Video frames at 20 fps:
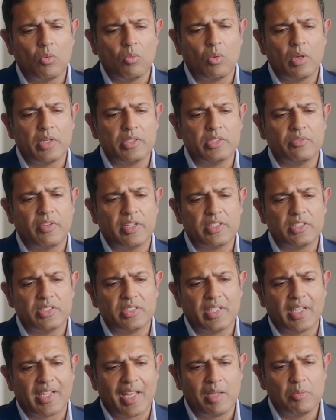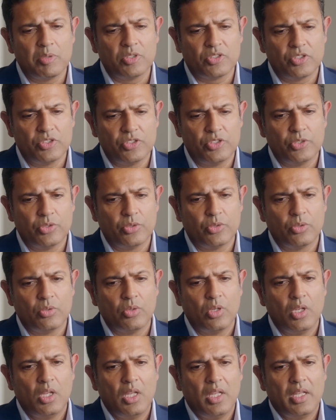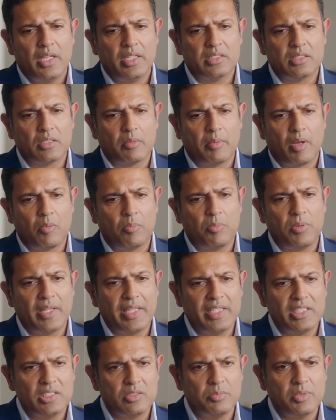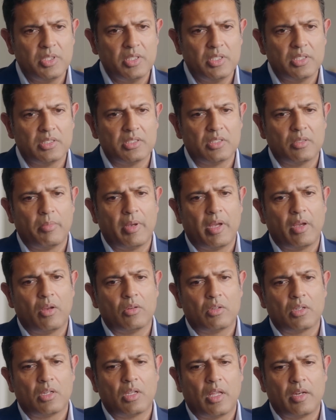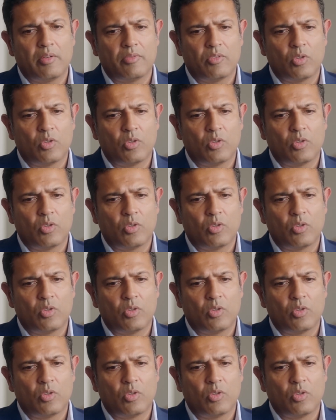what is VetsinTech able to do? Is it about placement? Is it about kind of